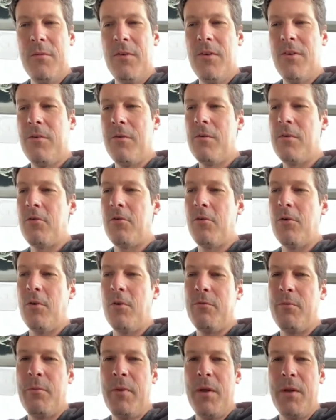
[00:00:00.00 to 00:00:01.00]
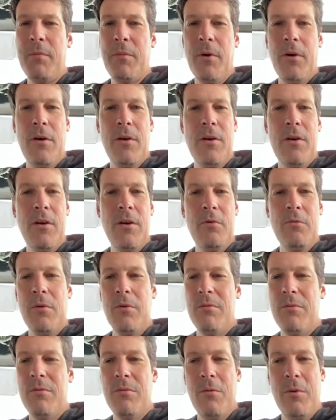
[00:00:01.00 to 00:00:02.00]
It's a question of people.
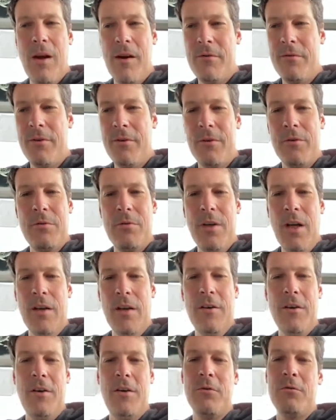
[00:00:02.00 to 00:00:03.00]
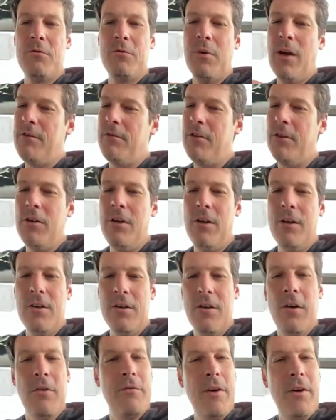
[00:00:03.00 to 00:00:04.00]
We have fun together, and we have a lot
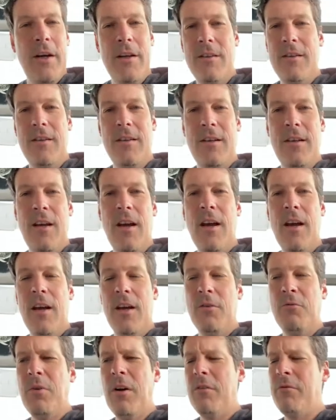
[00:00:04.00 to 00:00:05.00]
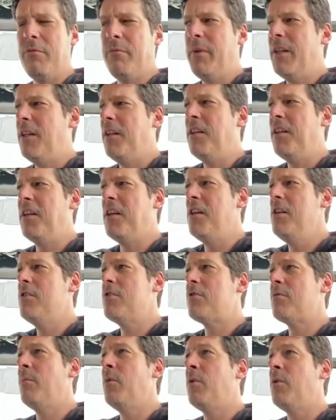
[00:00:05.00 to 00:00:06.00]
of ideas. We have meeting
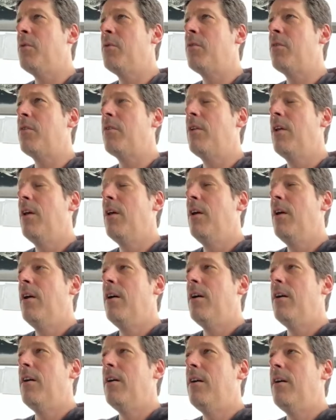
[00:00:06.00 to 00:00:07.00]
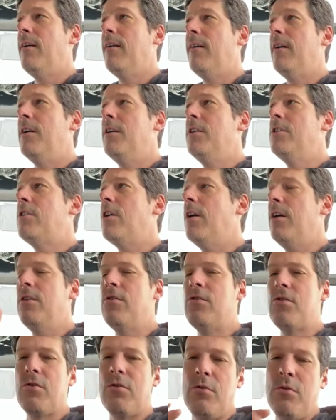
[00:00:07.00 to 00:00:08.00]
each month, uh, each
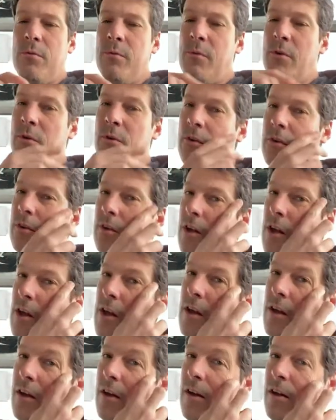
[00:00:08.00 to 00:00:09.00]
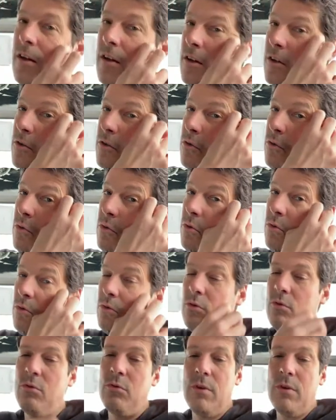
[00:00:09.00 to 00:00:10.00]
each two months uh, to
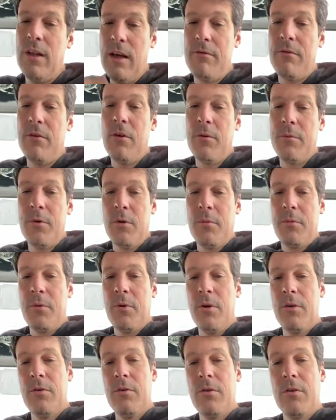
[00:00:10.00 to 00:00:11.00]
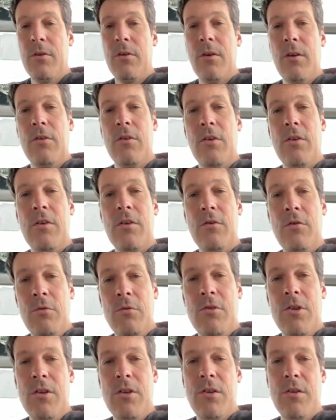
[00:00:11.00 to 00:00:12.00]
to develop the product, the new
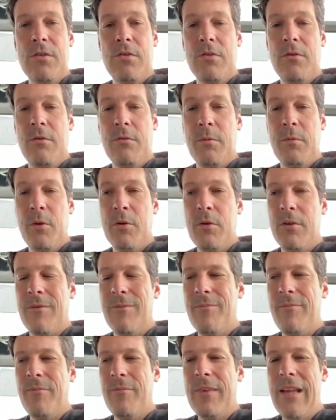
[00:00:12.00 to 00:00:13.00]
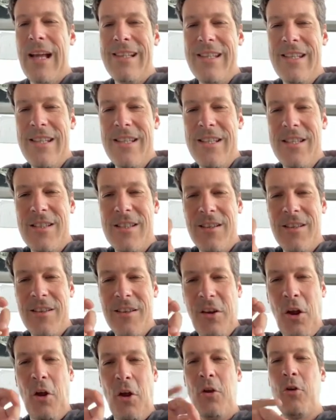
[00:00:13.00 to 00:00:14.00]
generation of product. That it's
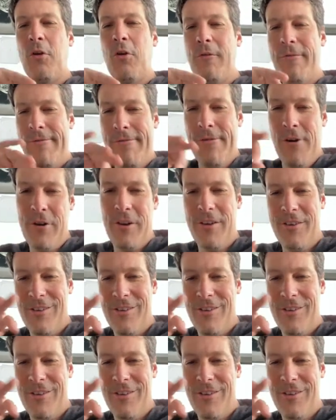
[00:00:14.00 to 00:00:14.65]
fun.